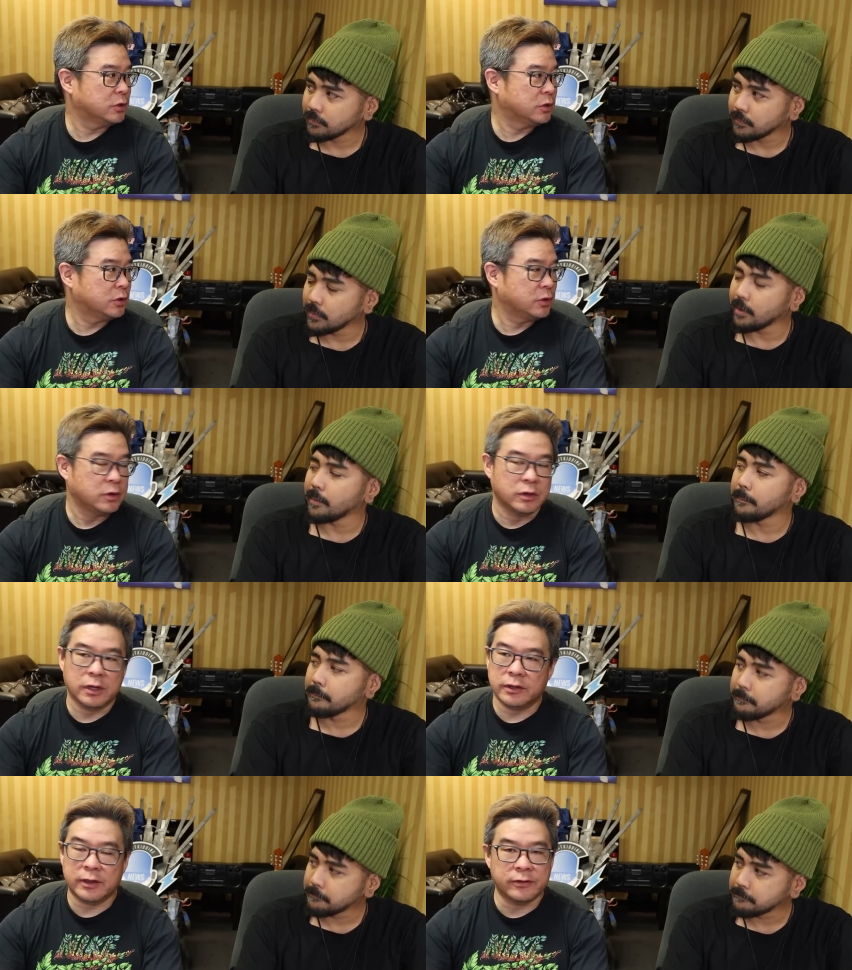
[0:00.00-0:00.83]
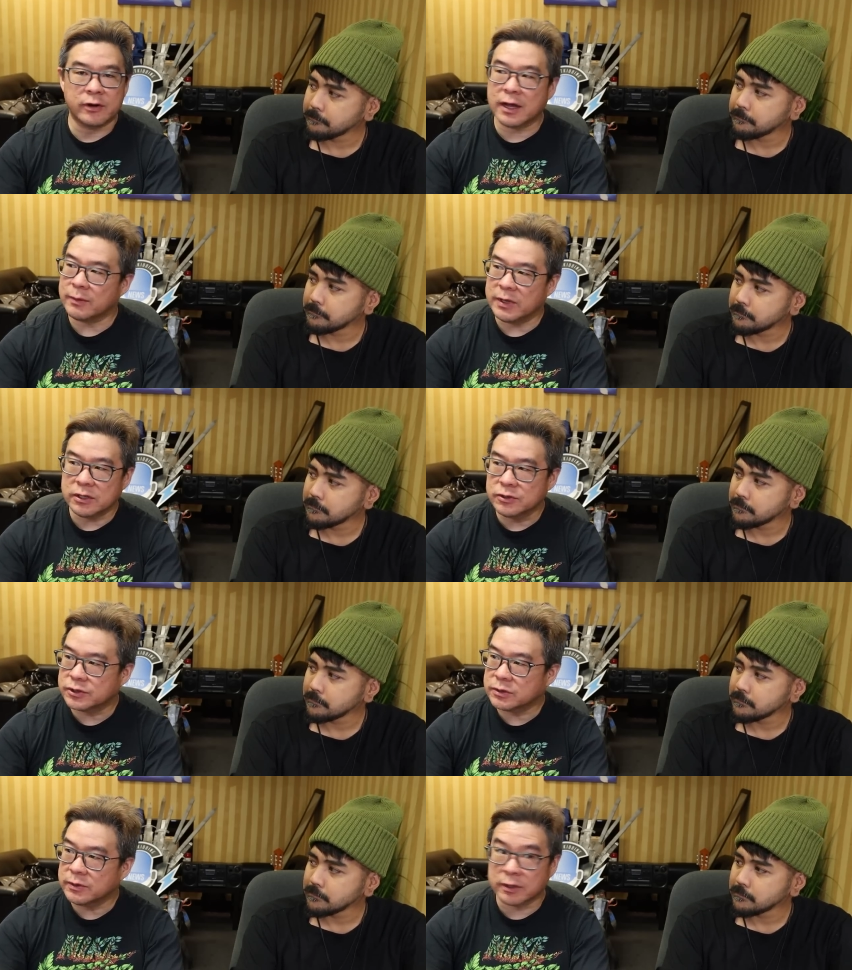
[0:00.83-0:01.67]
Speaker 1: Yeah. They're not gonna be
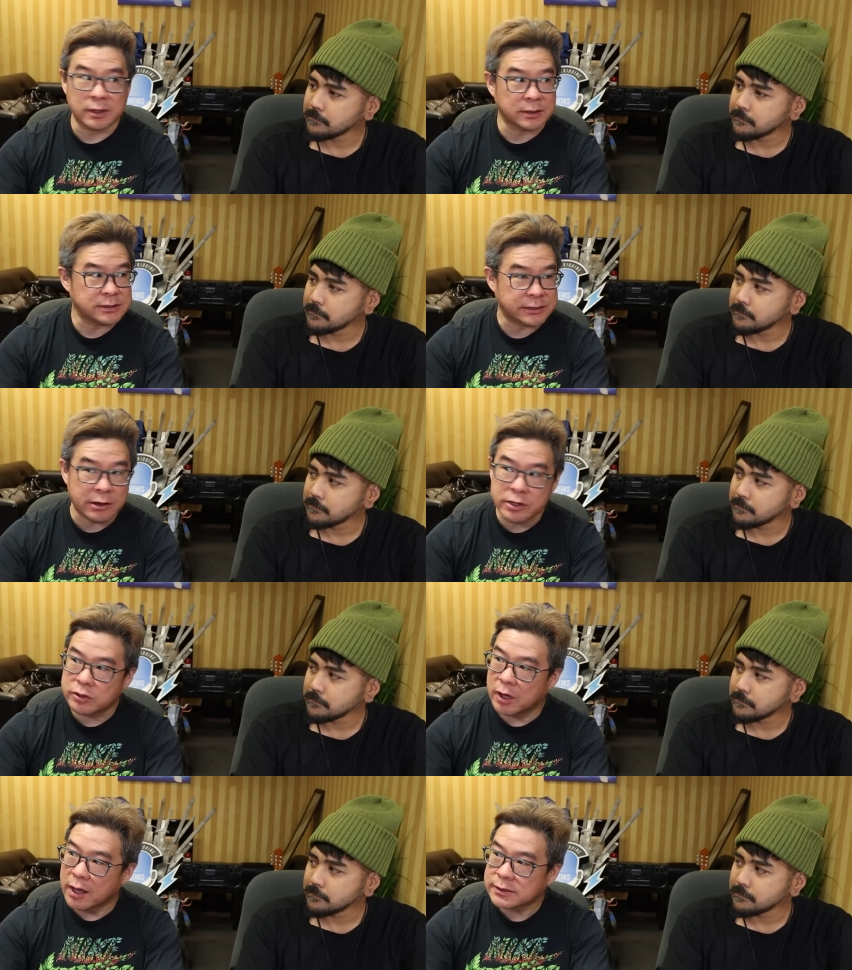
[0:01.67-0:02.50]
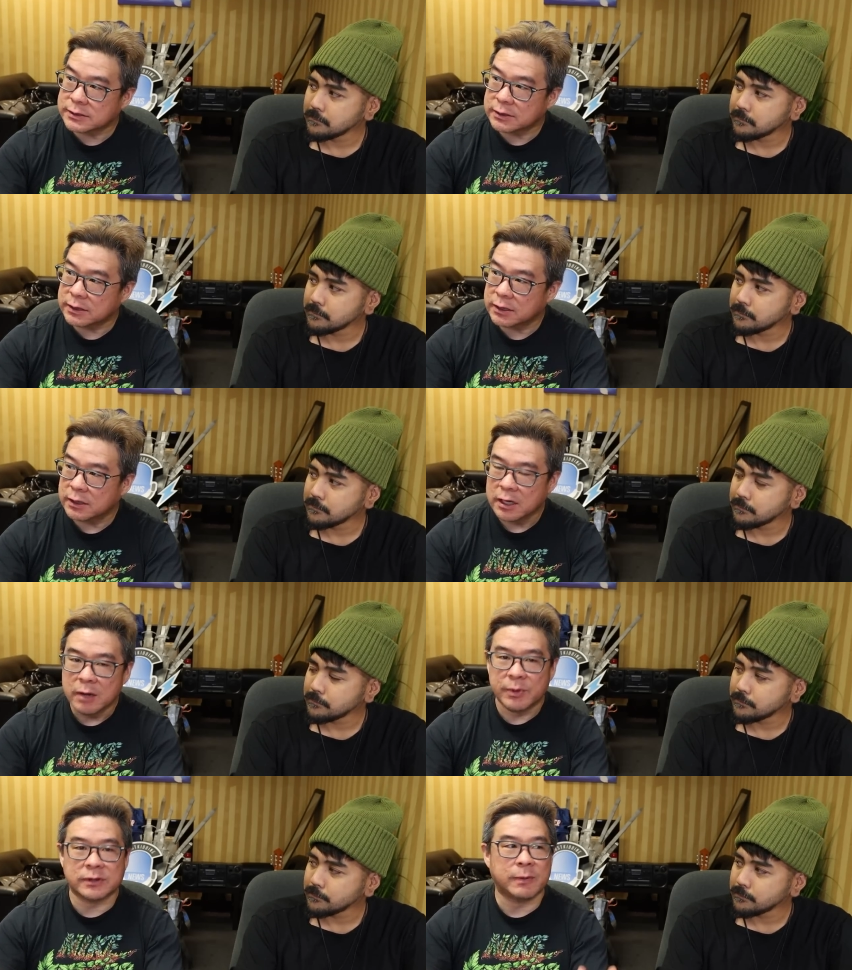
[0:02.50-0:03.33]
used to it, they're gonna stare at you constantly,
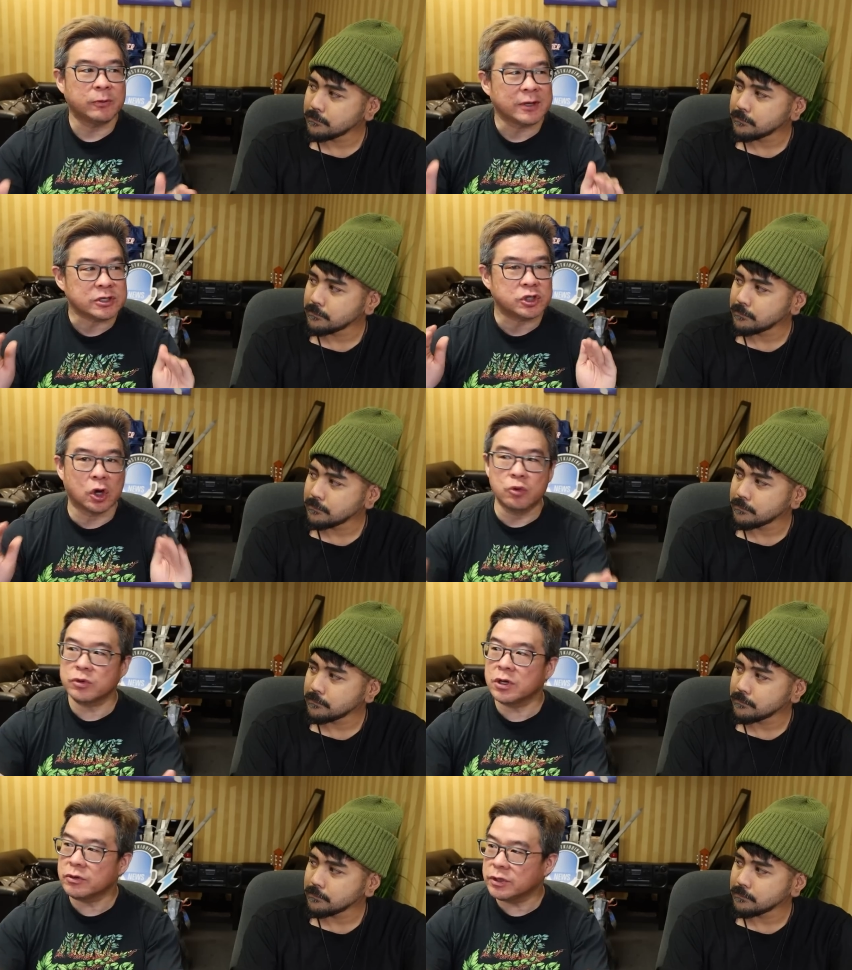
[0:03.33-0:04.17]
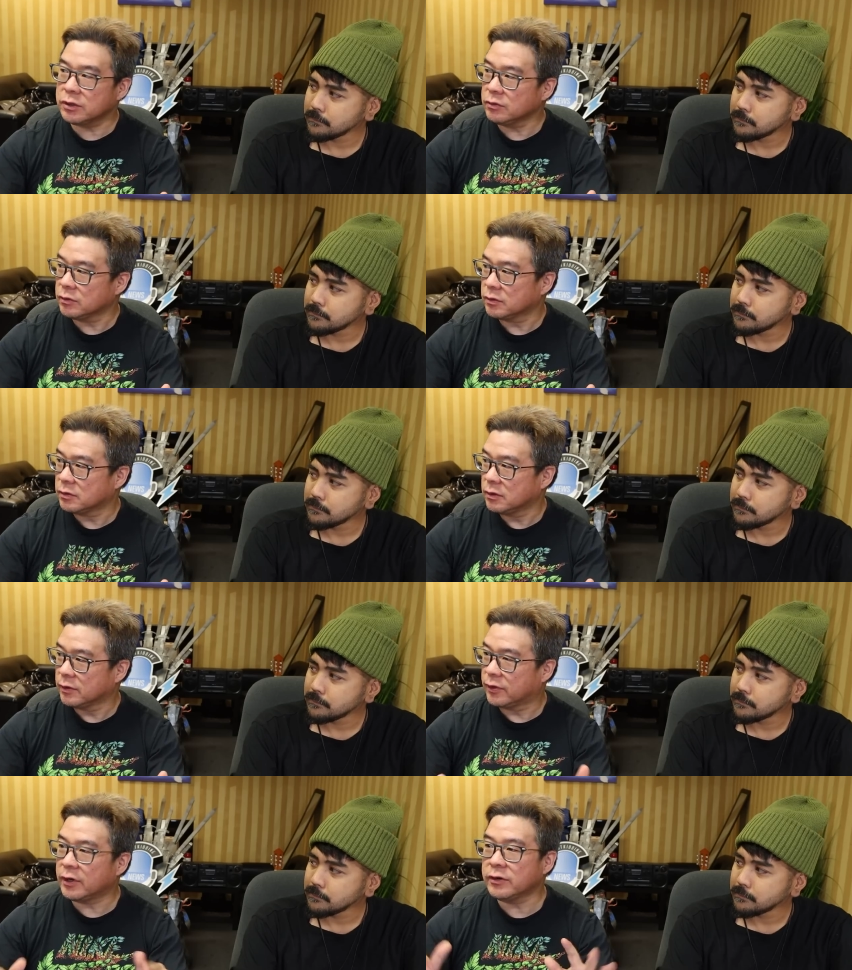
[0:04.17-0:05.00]
but the people that don't know you,
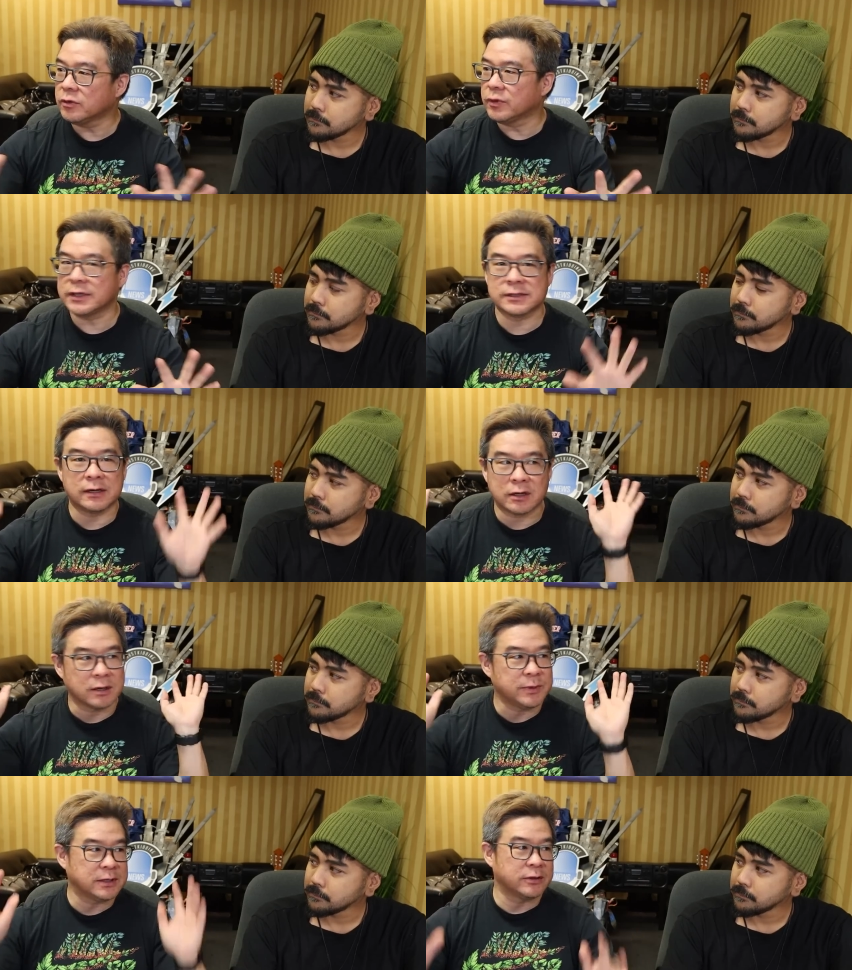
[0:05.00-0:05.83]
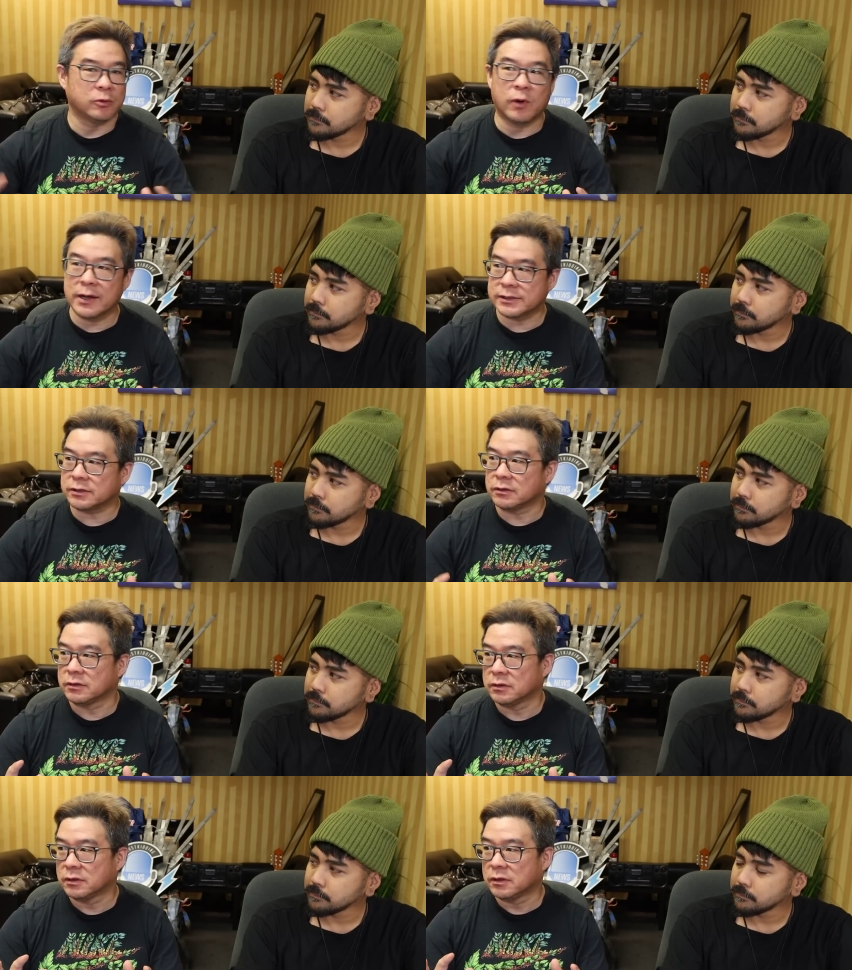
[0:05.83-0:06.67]
they're the ones that are gonna be none the wiser.